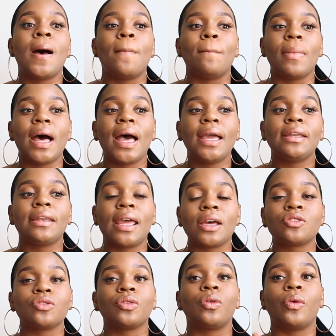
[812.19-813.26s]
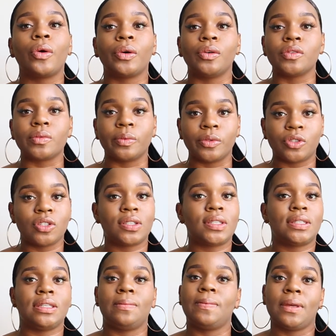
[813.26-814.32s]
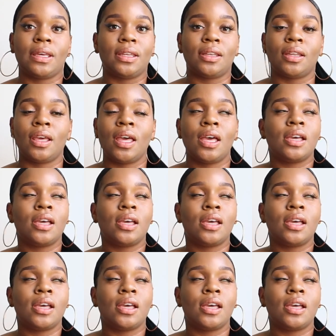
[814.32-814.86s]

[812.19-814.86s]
my natural oils will just seep in